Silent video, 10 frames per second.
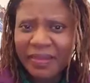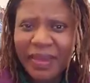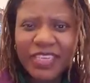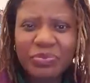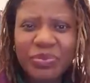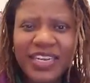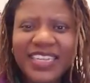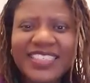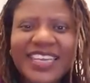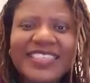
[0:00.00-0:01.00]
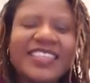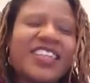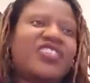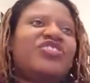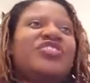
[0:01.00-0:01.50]
there might be an
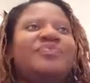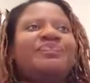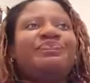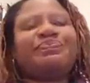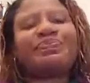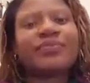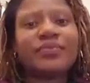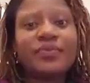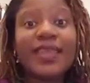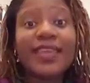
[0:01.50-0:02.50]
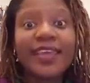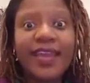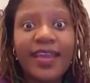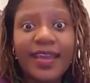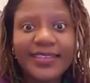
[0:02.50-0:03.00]
assassination.
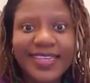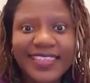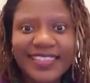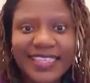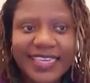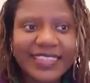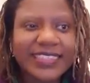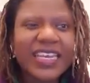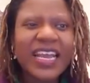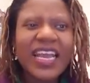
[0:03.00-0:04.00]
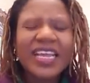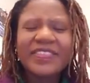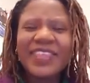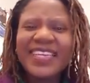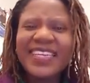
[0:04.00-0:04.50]
Yes, I said it.
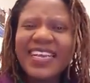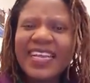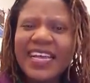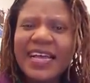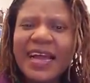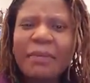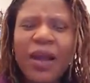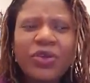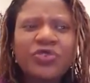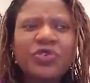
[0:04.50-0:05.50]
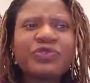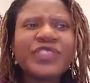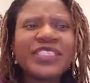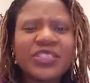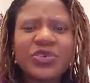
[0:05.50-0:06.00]
The amount
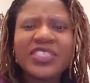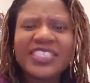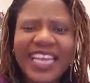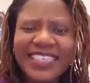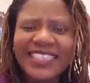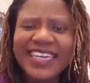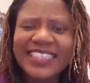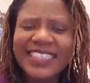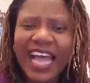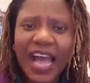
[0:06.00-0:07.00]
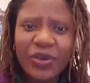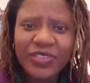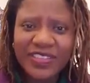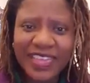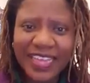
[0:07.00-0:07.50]
of discontent that is
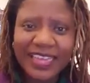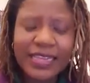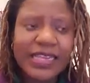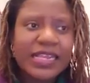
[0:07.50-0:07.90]
out there,